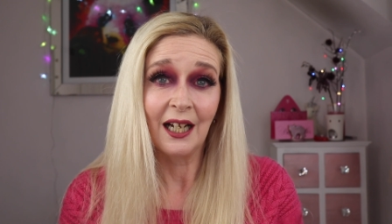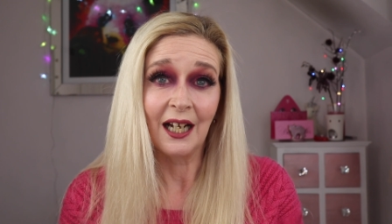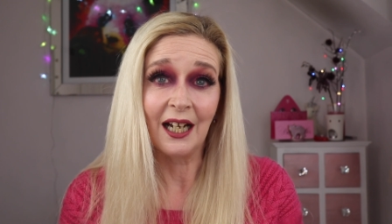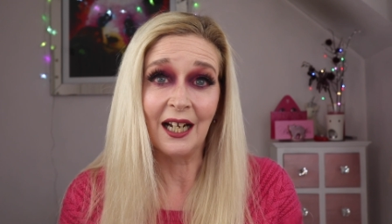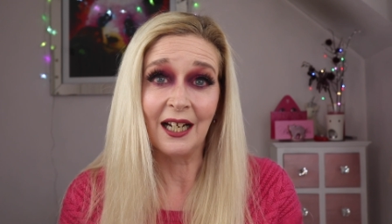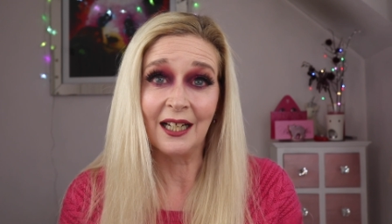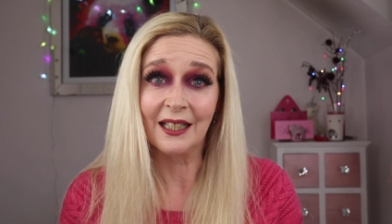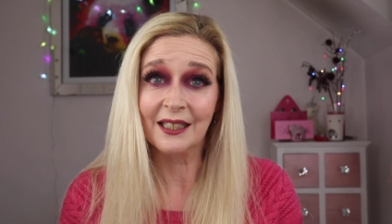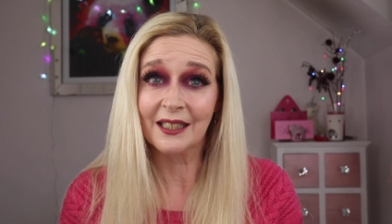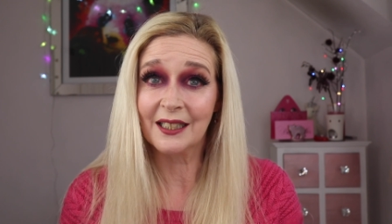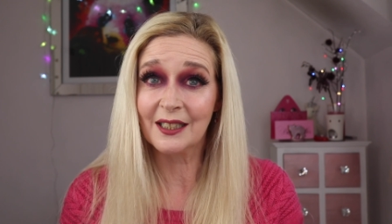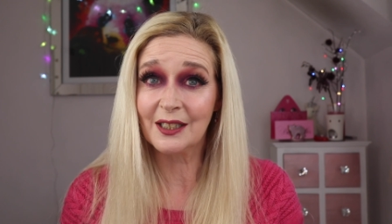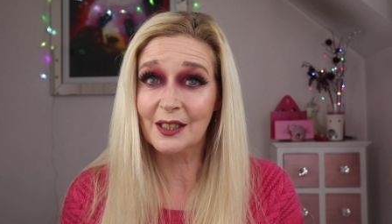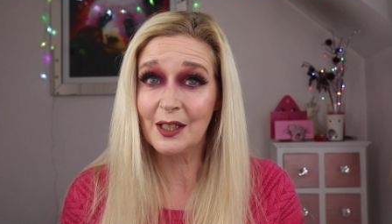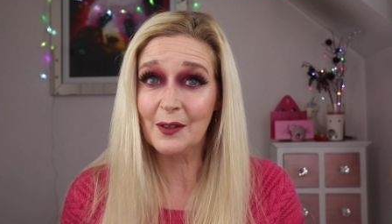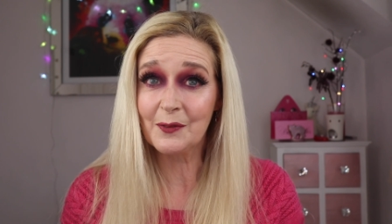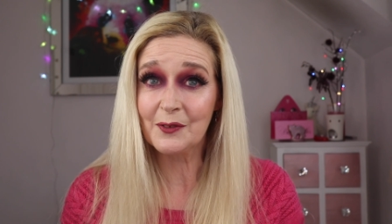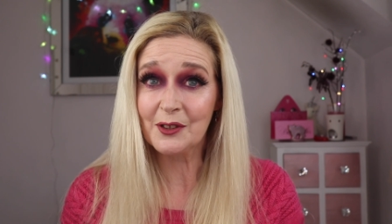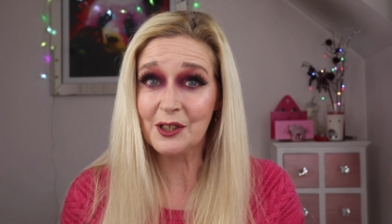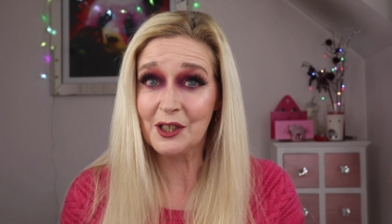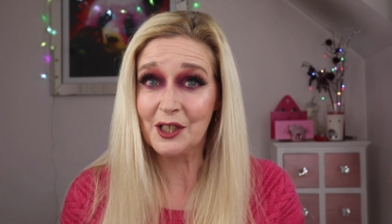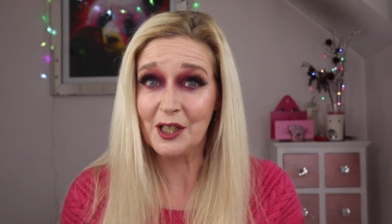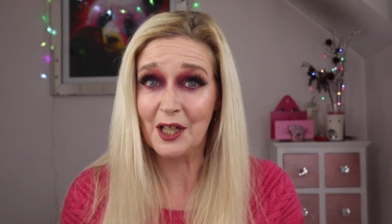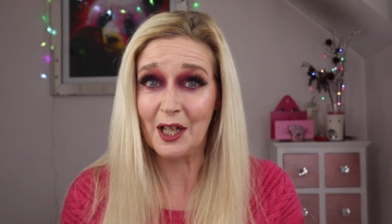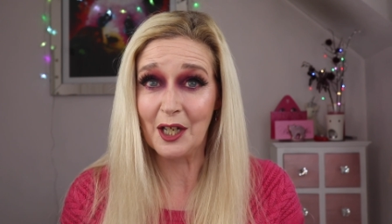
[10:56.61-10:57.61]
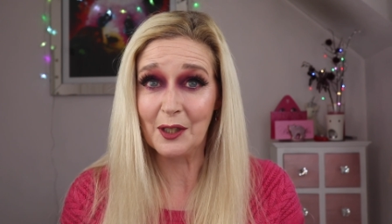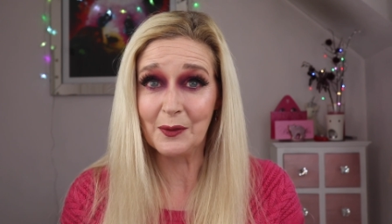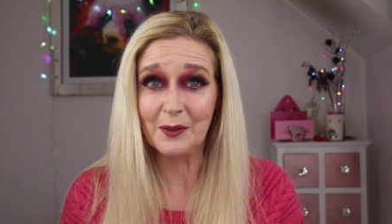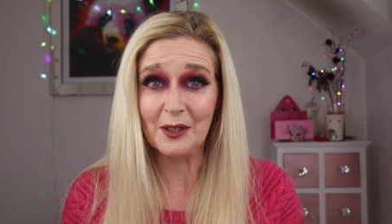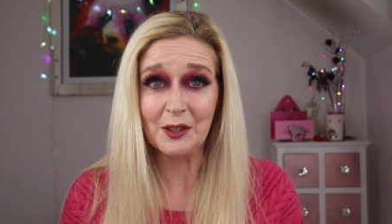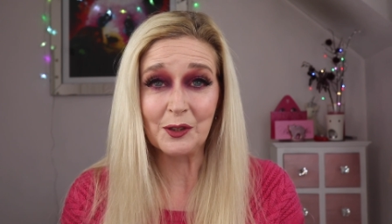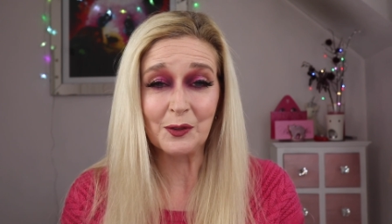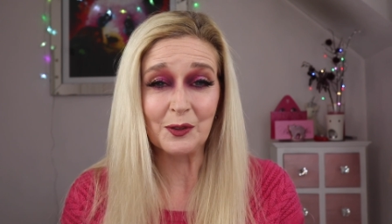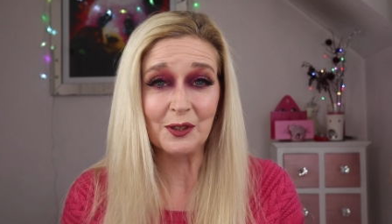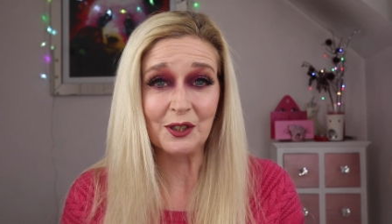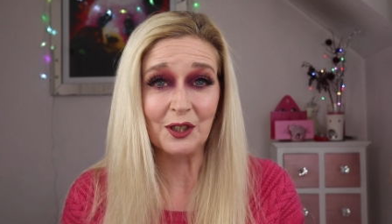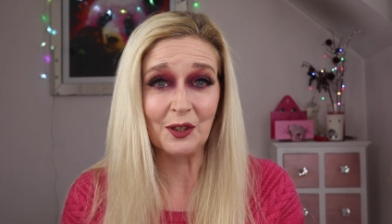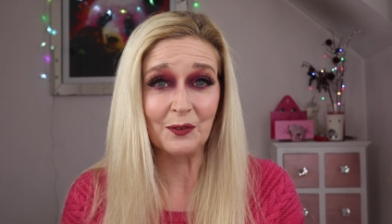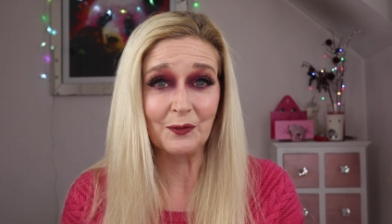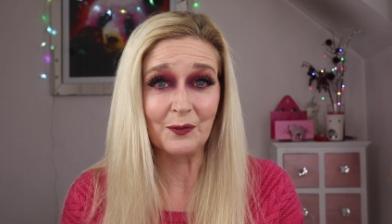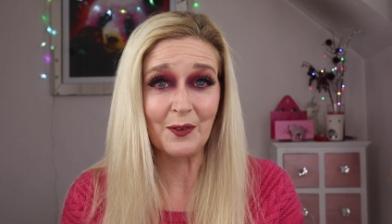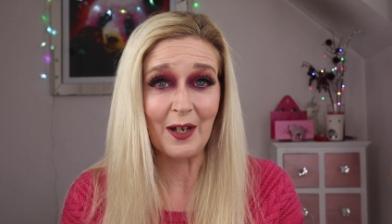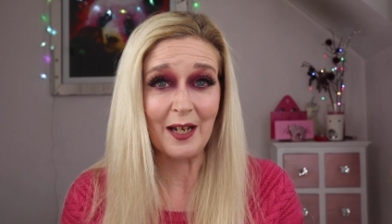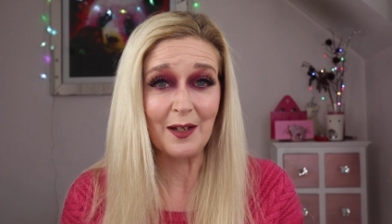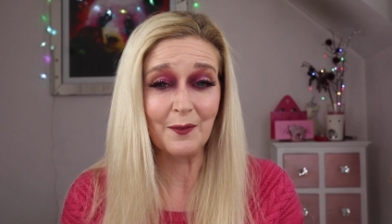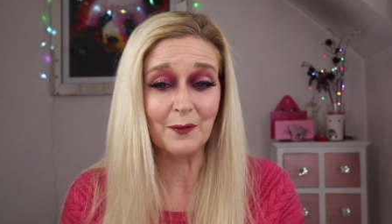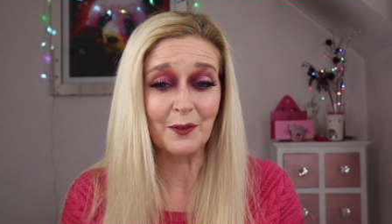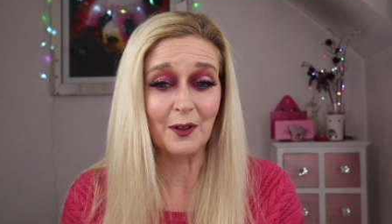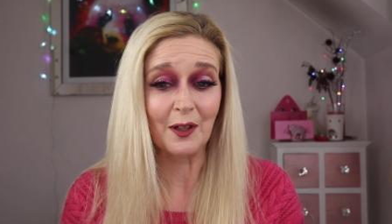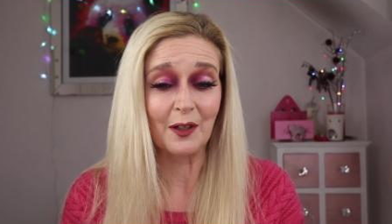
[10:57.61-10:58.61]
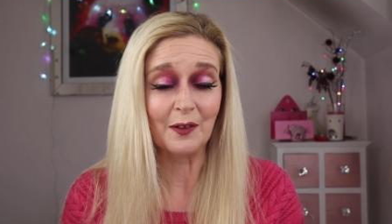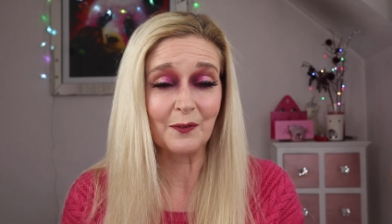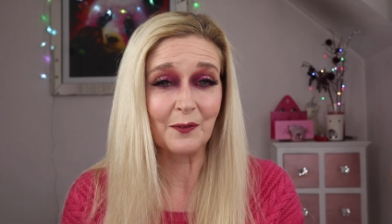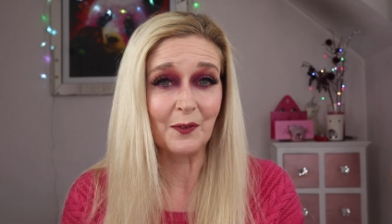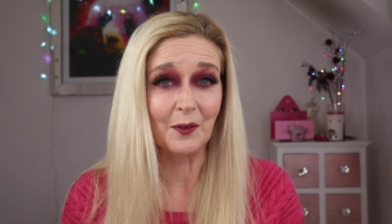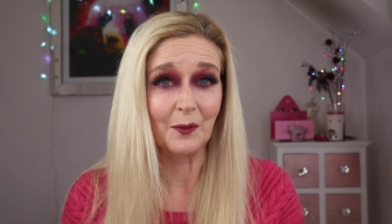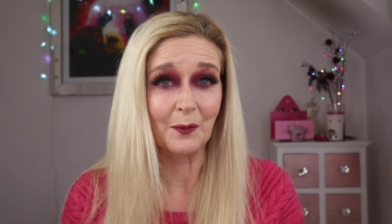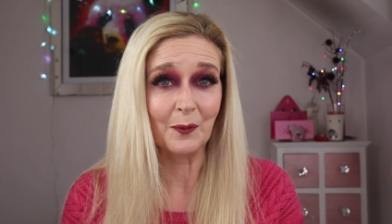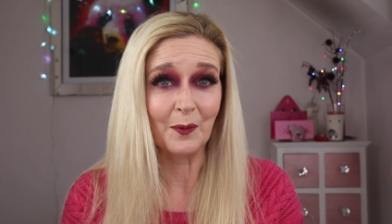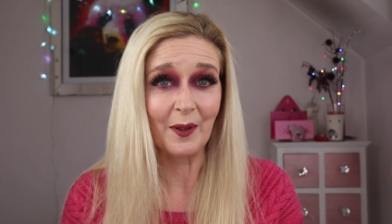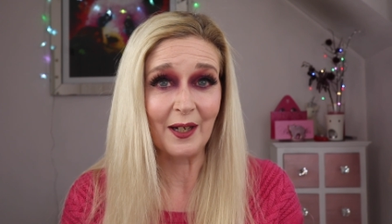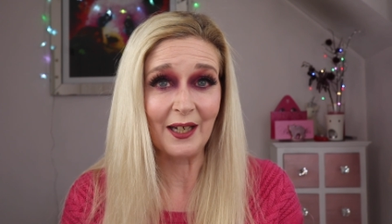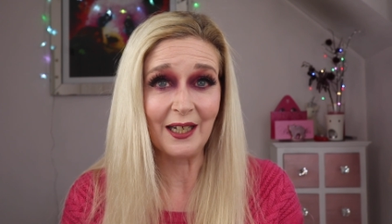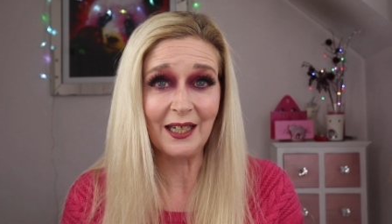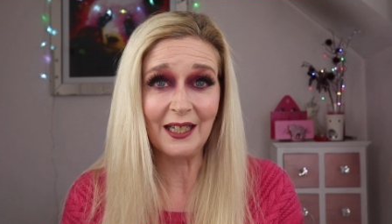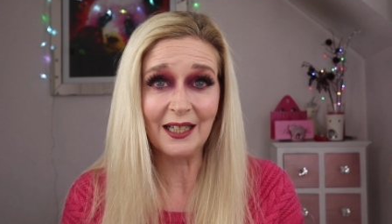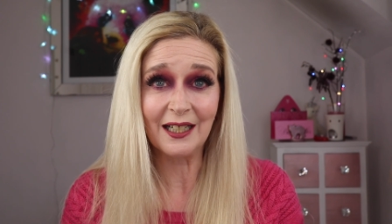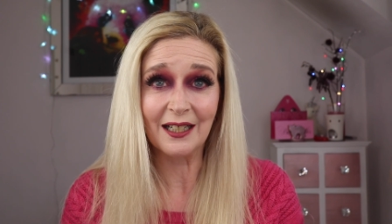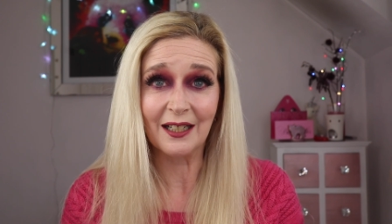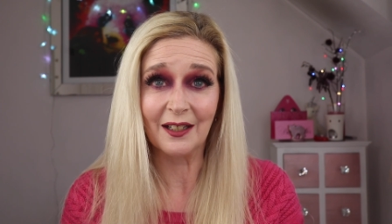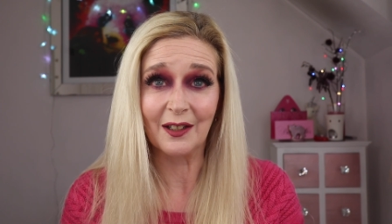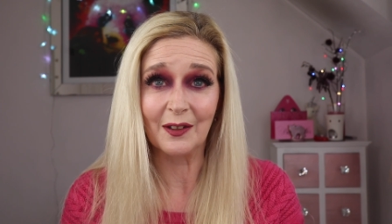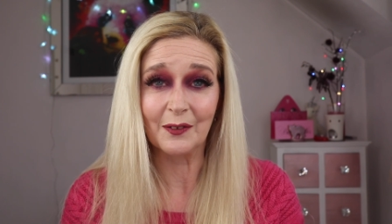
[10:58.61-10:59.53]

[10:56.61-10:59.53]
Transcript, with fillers: And I'd love to know which was your favourite of the week.